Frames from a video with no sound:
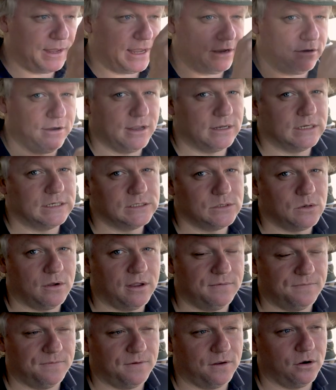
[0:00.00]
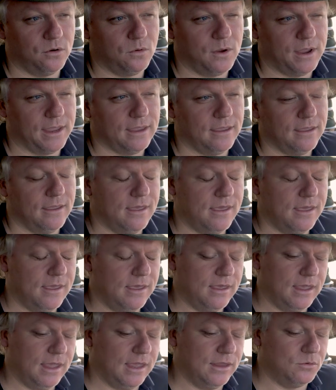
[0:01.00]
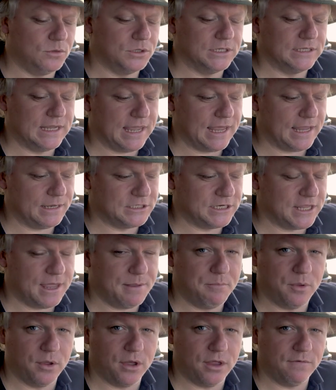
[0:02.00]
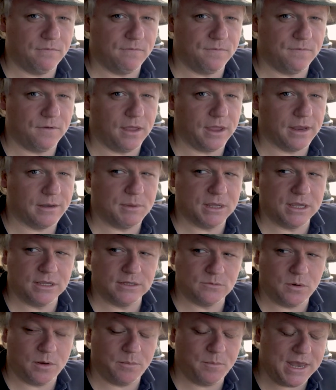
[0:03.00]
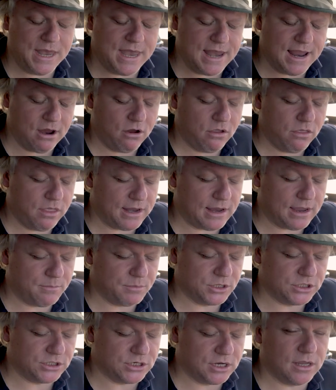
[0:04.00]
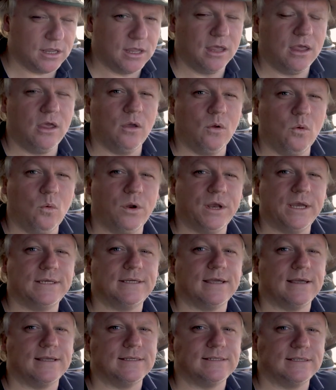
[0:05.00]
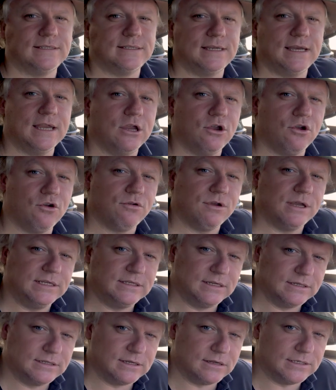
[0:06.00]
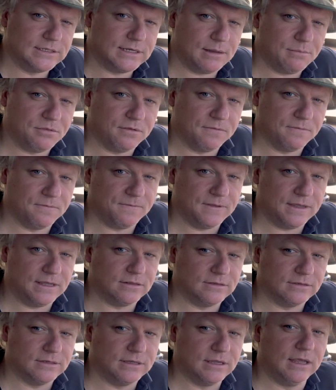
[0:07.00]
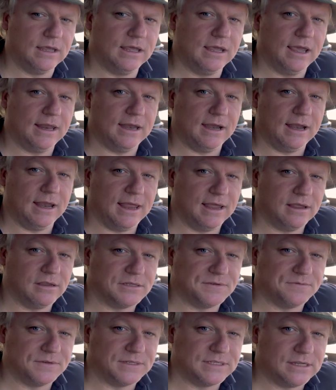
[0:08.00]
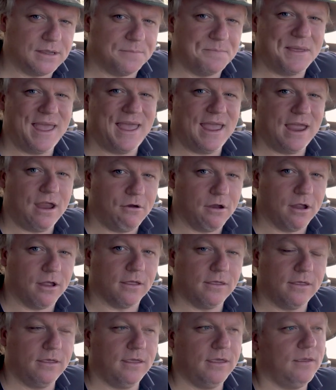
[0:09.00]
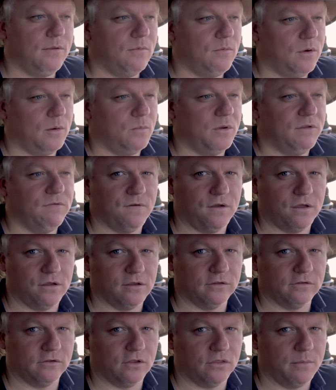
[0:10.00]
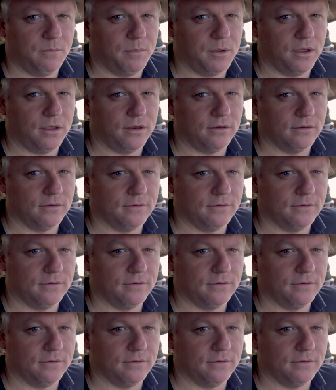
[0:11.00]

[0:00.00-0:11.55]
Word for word: background is quite far away in order to catch that bird in flight. Because when we narrow that aperture, what it does is it increases our depth of field and allows for some error when we focus on the bird.